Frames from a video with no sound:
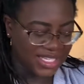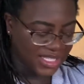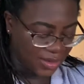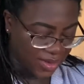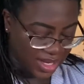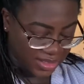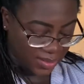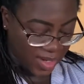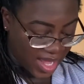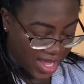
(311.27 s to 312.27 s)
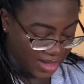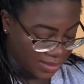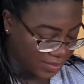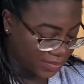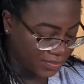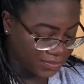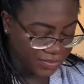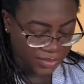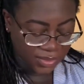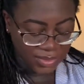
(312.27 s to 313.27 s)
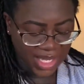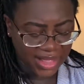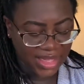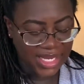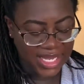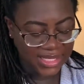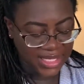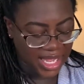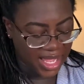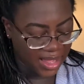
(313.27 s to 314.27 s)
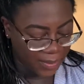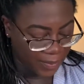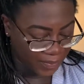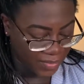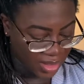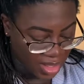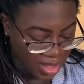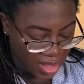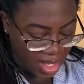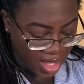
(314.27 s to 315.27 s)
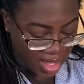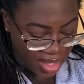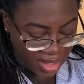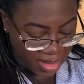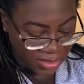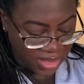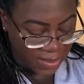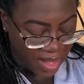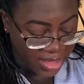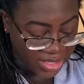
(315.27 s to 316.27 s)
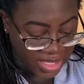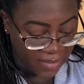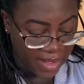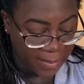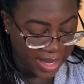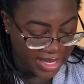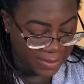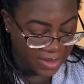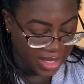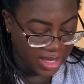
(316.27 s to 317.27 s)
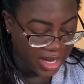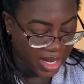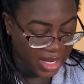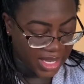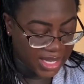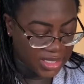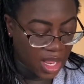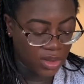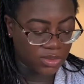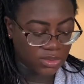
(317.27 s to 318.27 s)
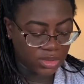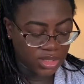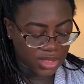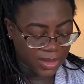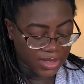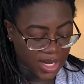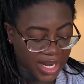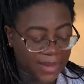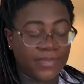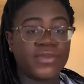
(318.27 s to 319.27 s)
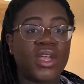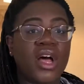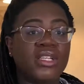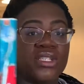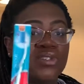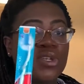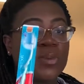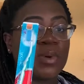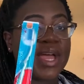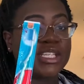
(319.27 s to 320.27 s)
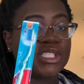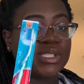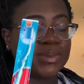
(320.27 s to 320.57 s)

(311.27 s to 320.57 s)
see what else we got. I think that's it. Some other stuff I plan to put in there is, oh, I'm sorry. Also toothbrush,